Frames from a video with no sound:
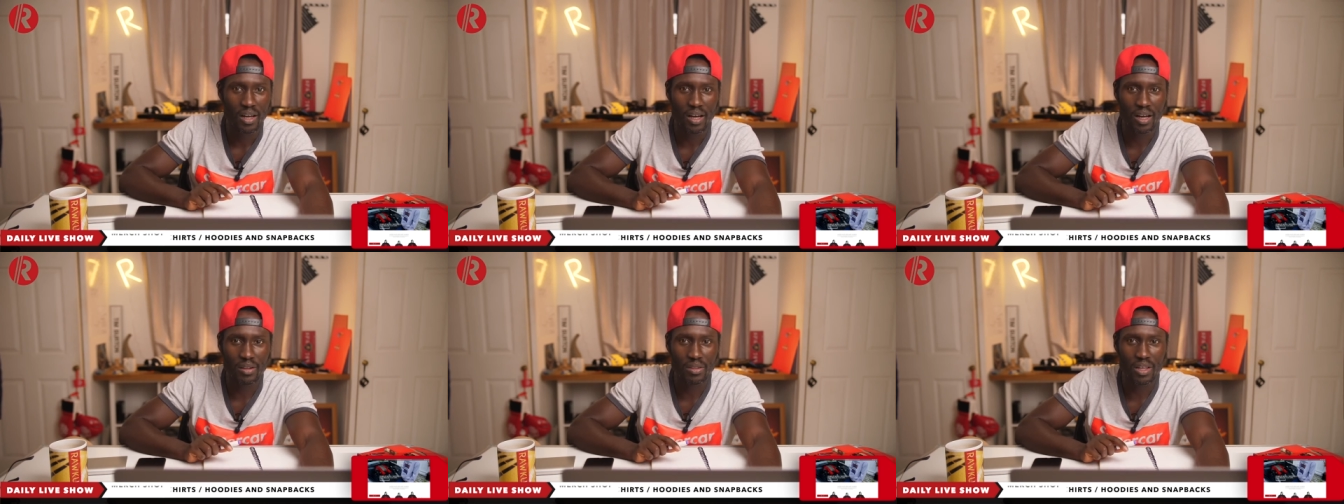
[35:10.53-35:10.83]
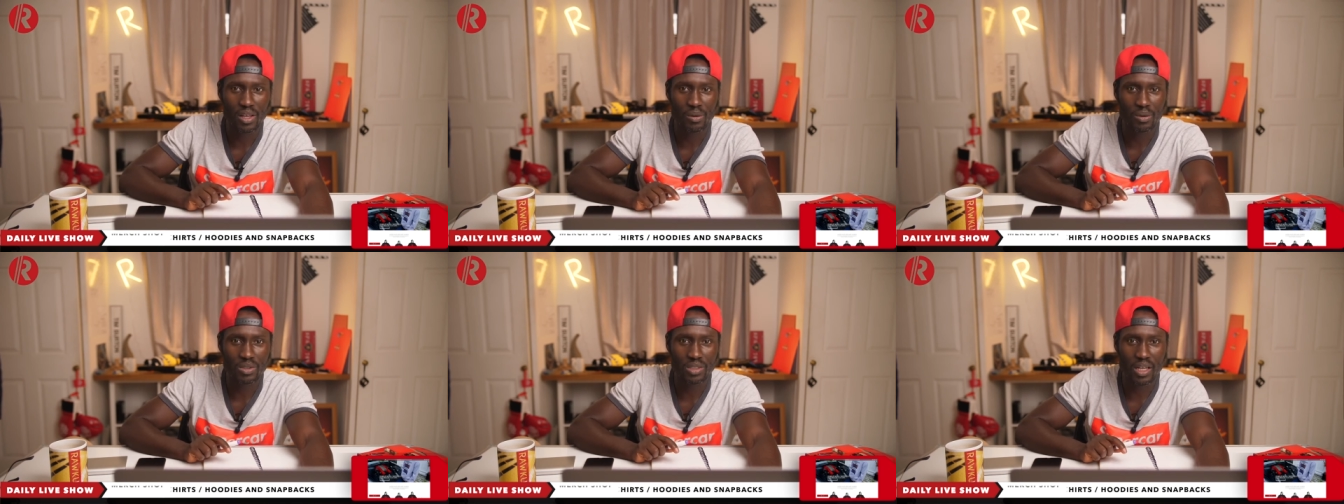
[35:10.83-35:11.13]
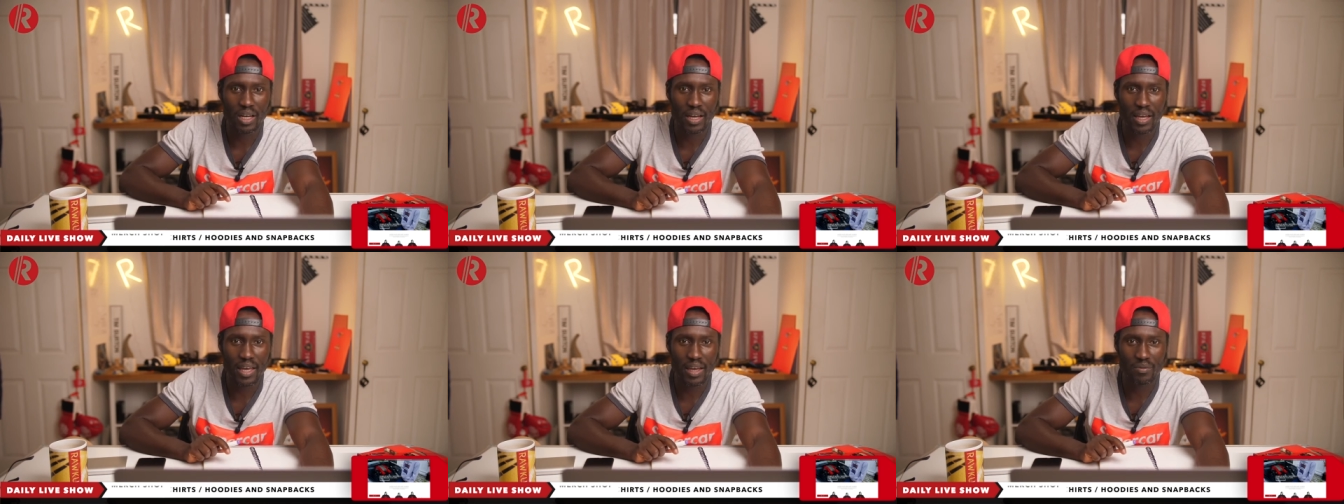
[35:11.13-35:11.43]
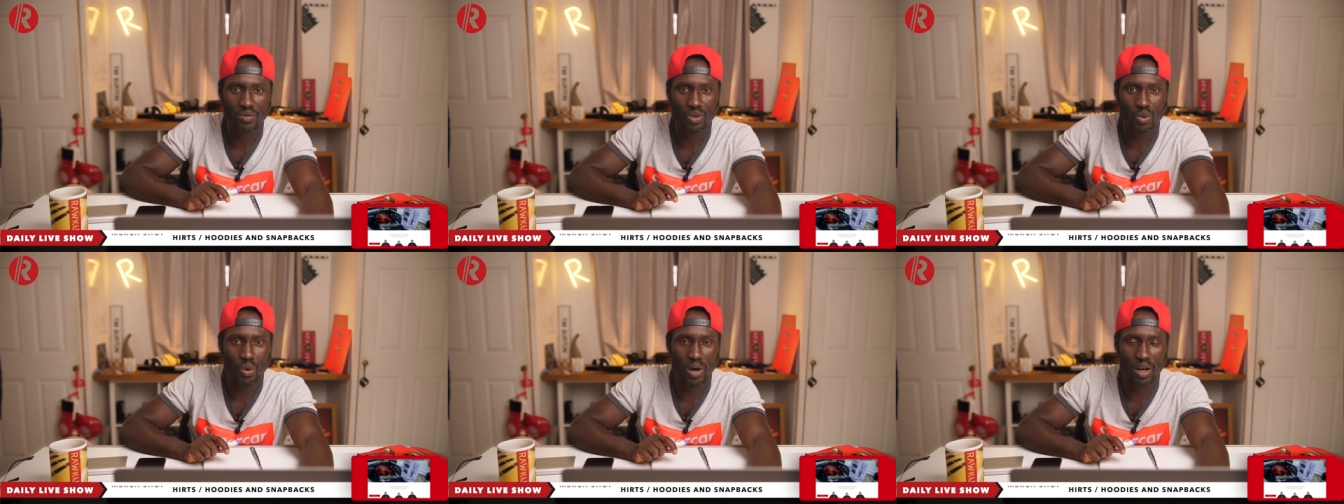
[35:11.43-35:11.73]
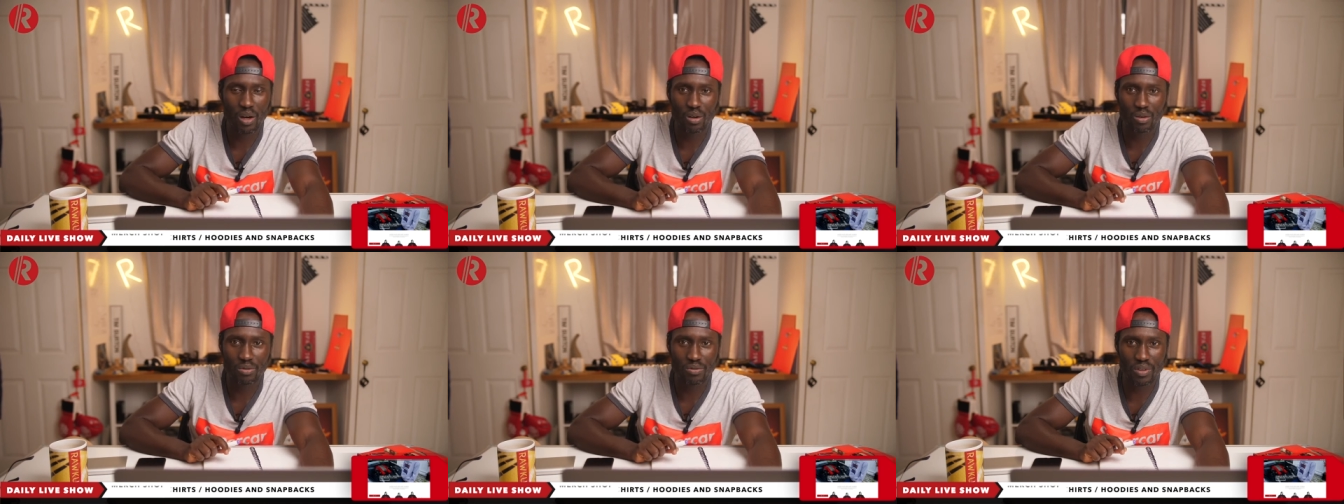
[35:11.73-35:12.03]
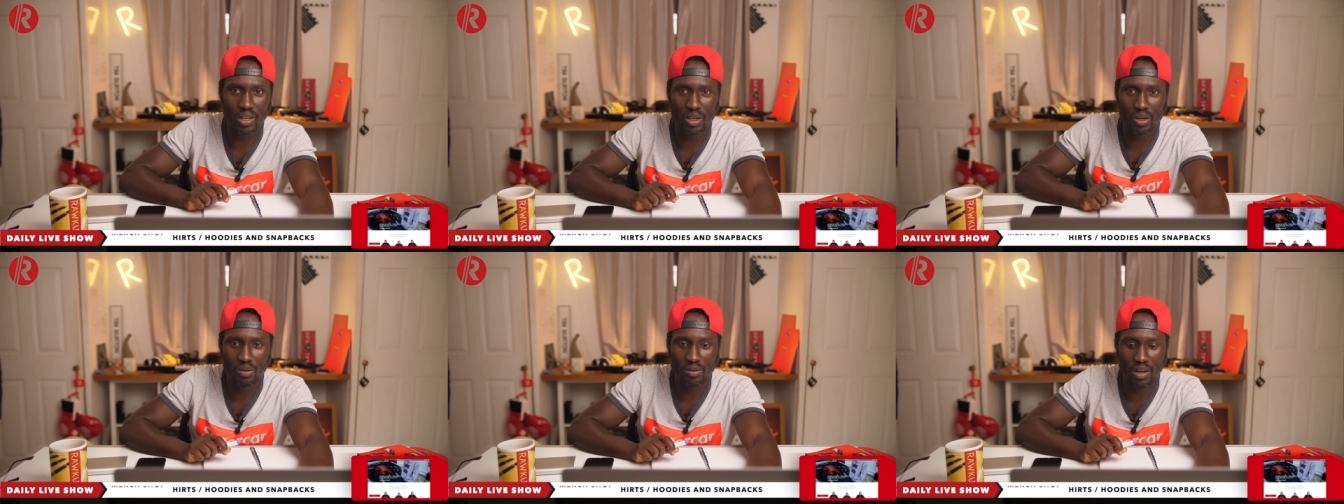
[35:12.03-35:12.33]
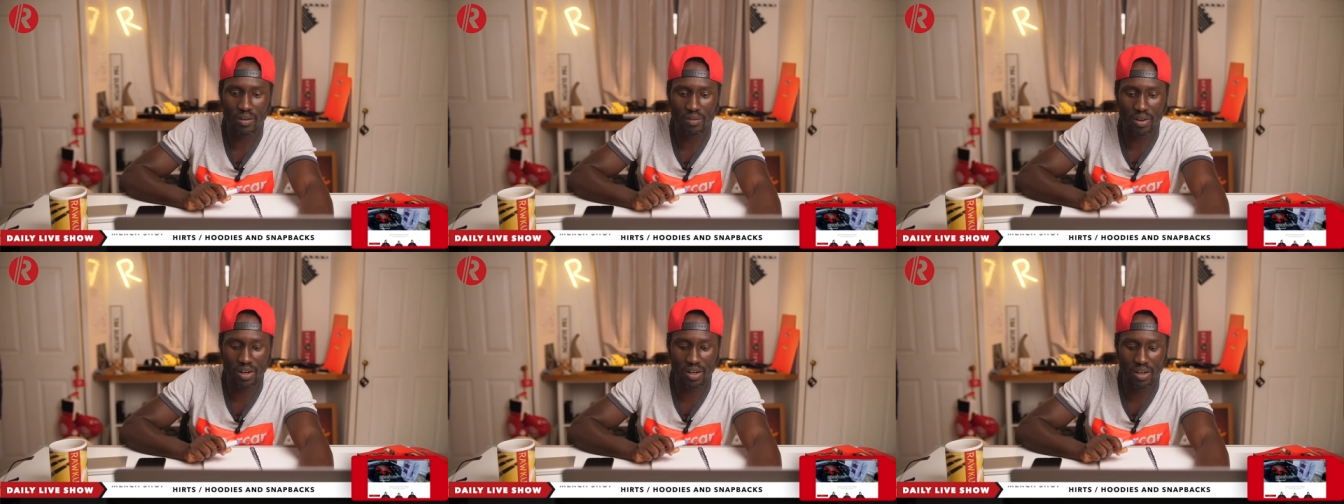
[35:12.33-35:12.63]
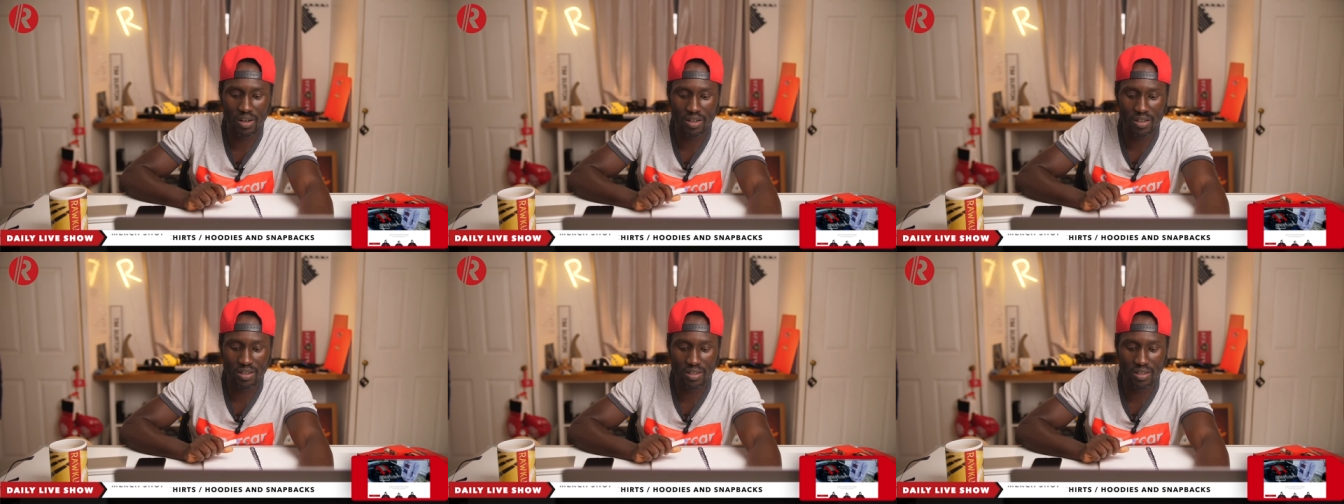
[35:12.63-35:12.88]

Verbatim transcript: I think it was a uh, F12 that you ever heard.